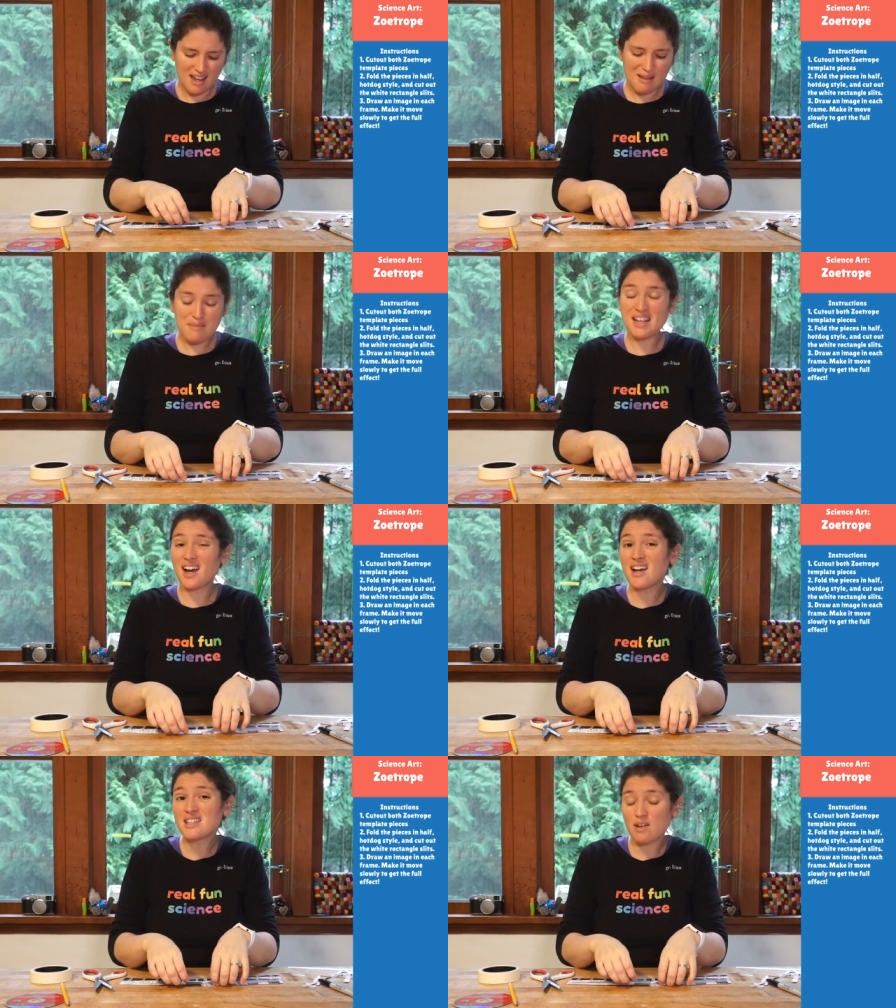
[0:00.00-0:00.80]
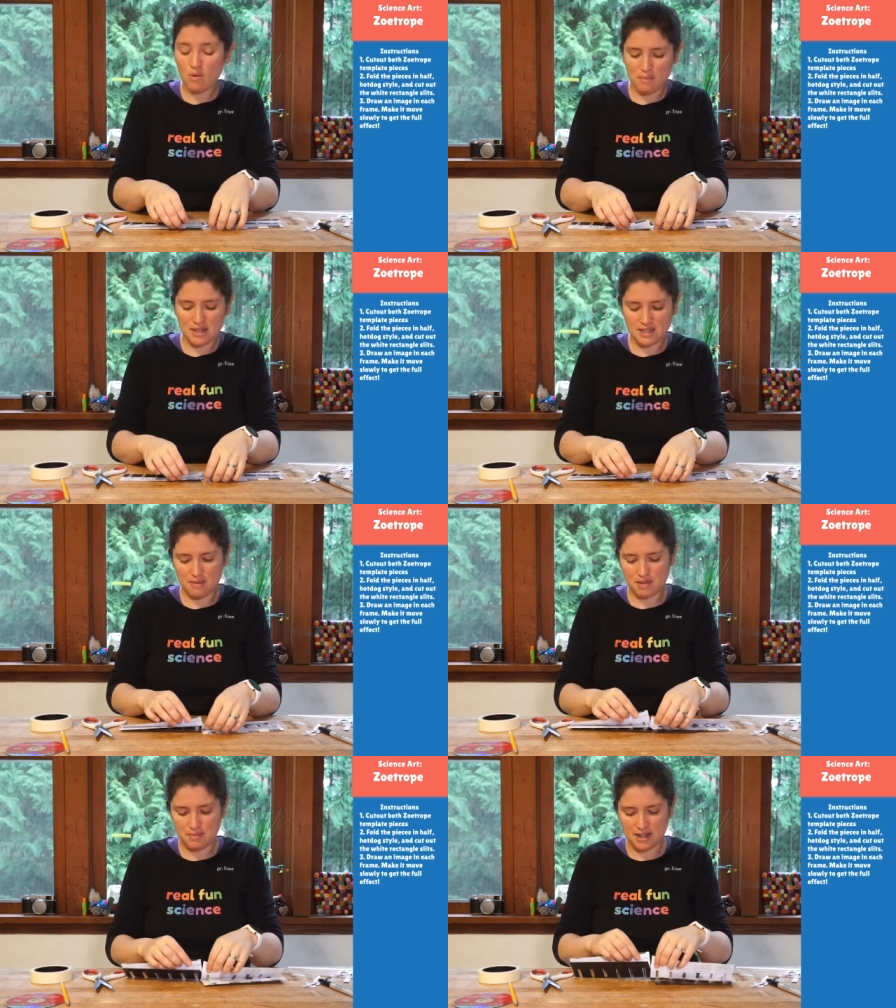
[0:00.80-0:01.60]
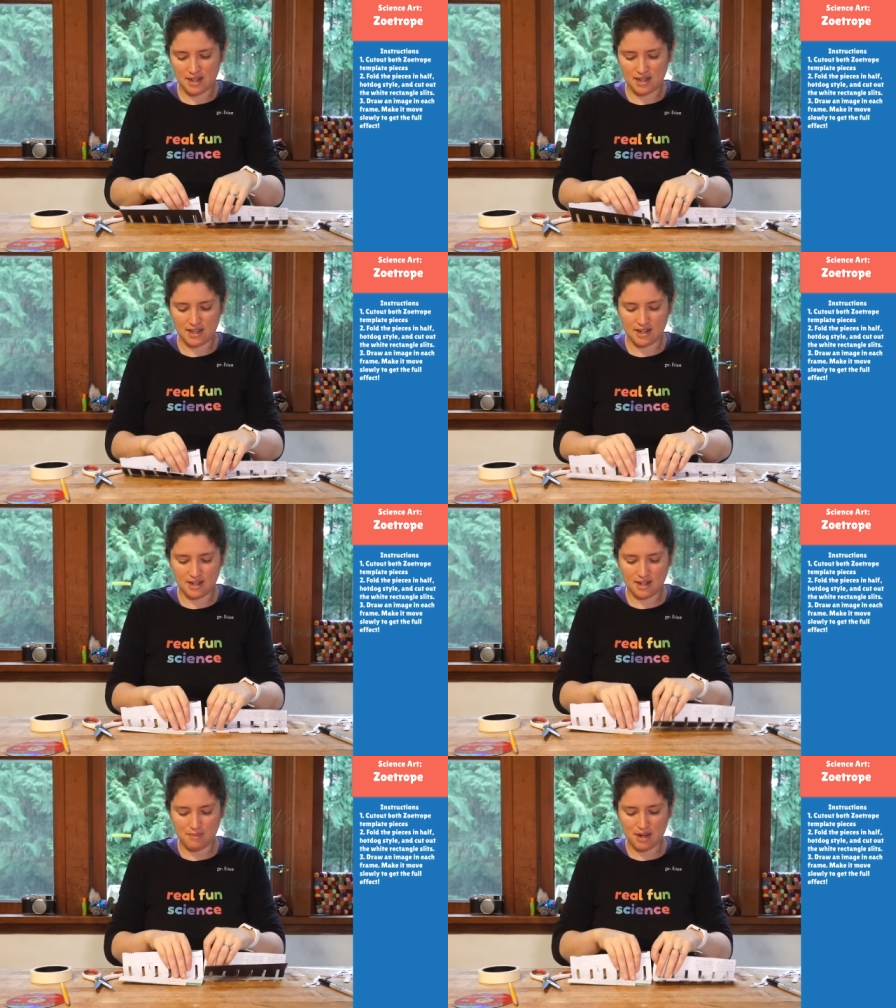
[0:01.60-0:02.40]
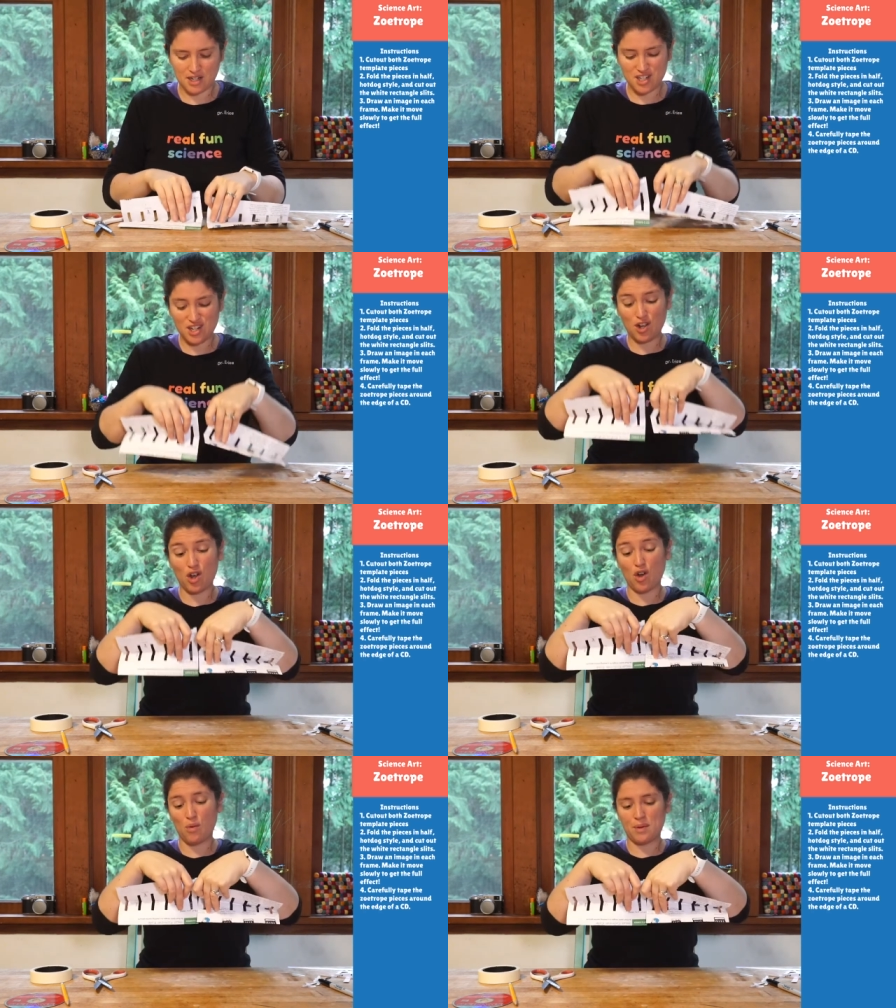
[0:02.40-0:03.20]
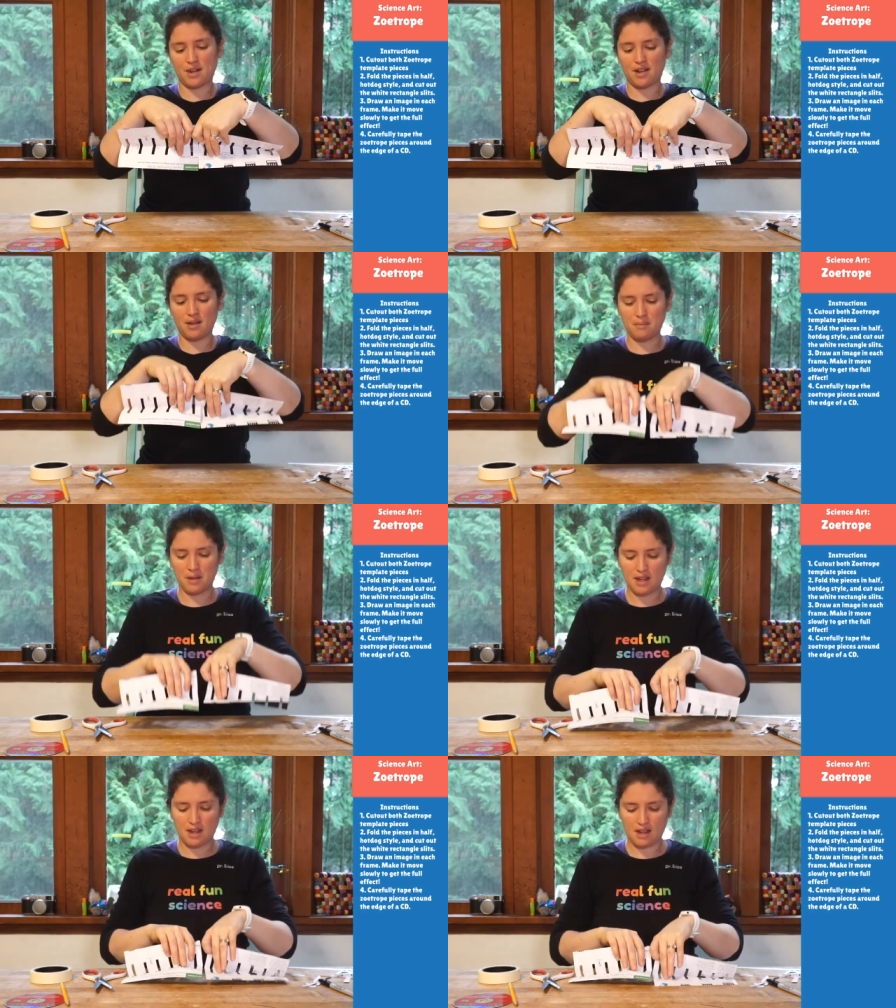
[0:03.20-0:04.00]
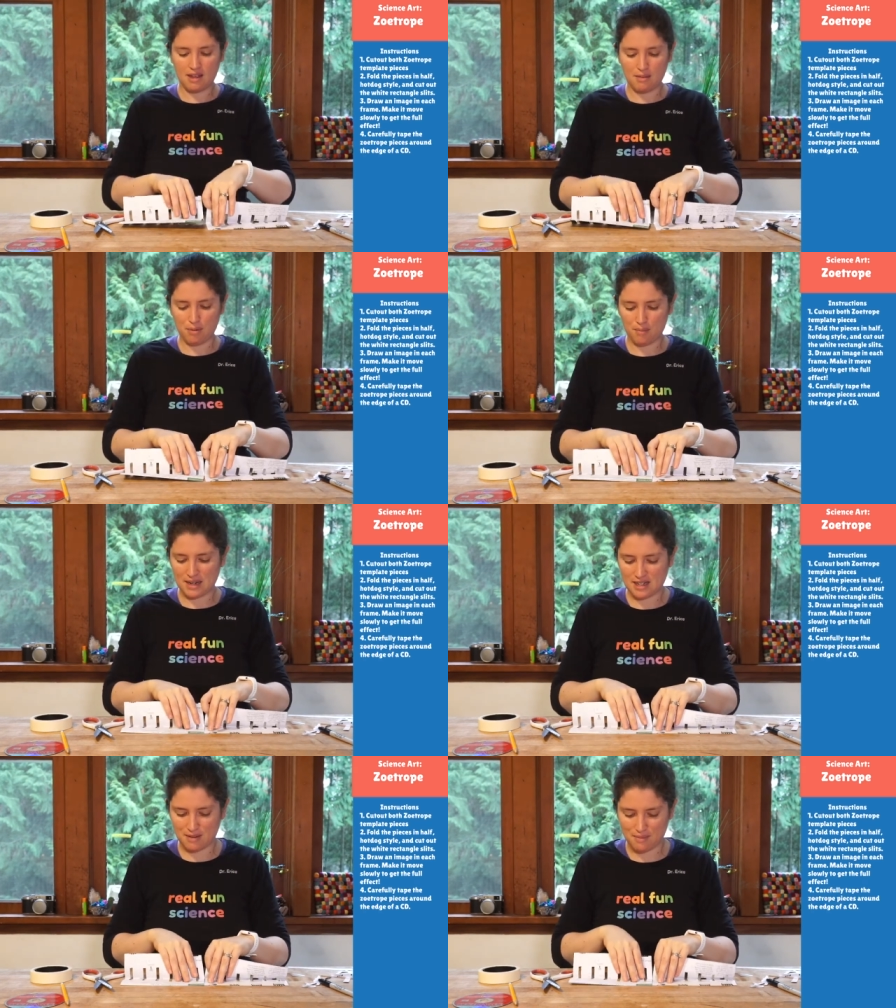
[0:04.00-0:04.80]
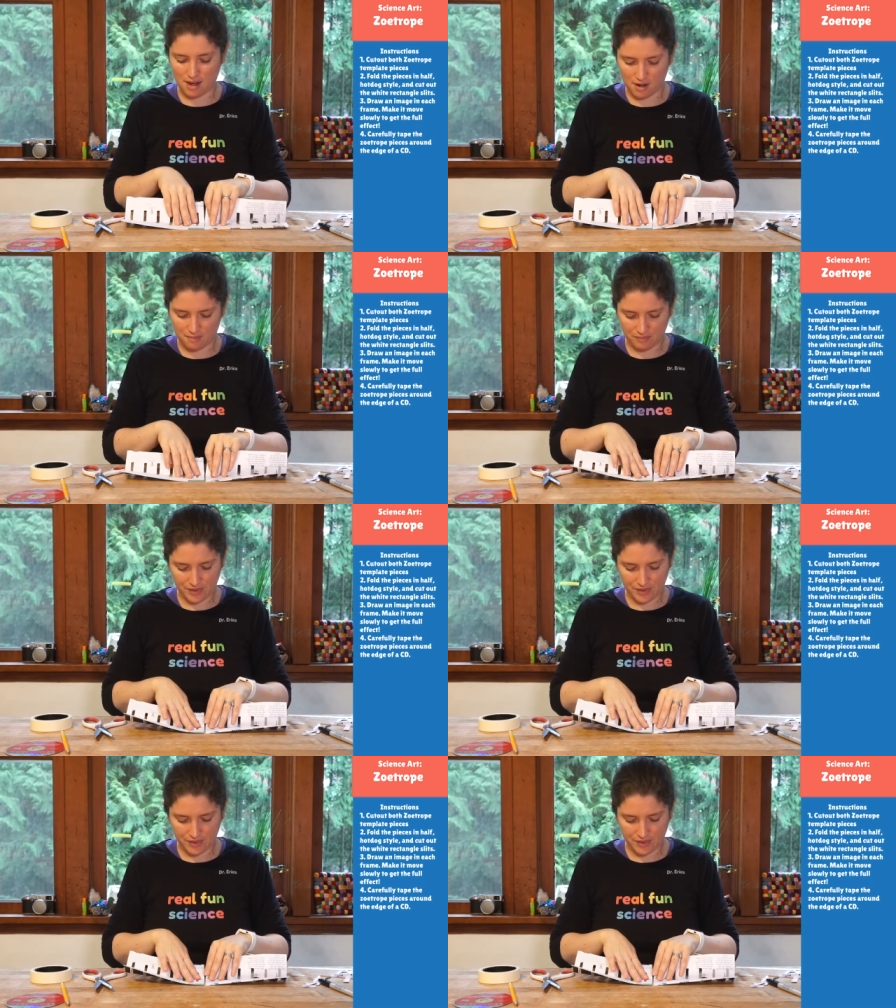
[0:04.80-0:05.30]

And because I want my tape to be kind of hidden, I'm actually gonna open it up and then put my tape there.